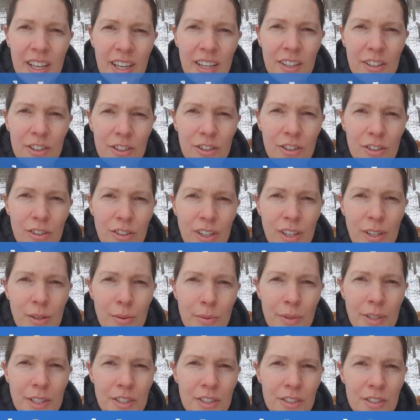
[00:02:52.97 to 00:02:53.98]
like
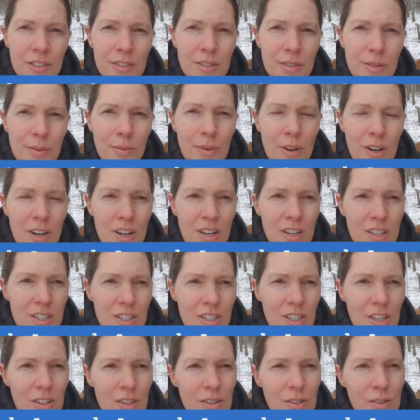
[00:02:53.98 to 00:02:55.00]
growing winter
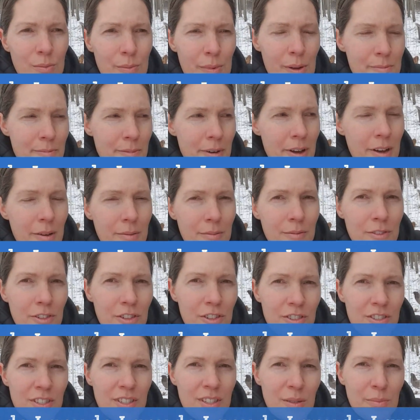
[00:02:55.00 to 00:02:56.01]
squash, although my mom
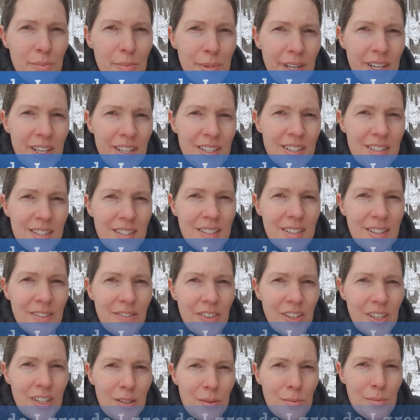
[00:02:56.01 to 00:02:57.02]
grows it the best
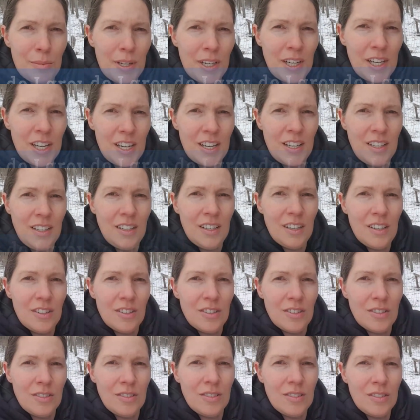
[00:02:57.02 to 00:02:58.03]
of anybody I
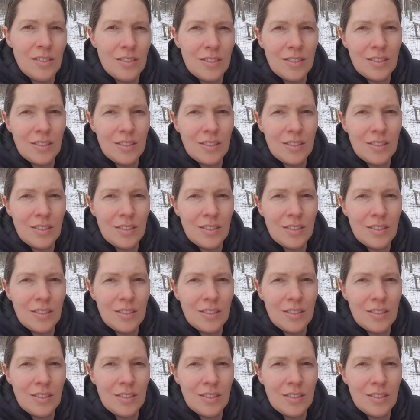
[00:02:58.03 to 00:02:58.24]
know.